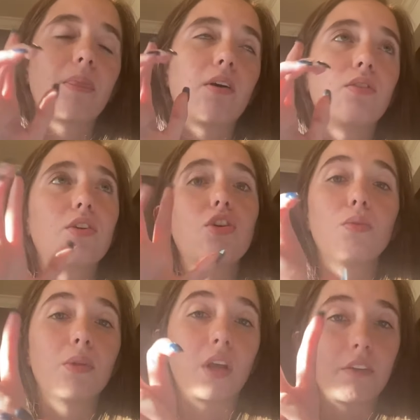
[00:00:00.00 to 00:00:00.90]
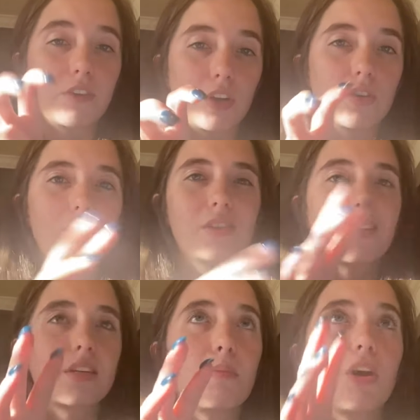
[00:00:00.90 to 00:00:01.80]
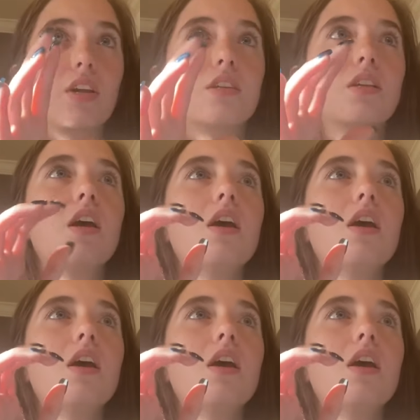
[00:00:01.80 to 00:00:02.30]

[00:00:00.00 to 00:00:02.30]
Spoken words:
all the human-like figures, let's not say bodies,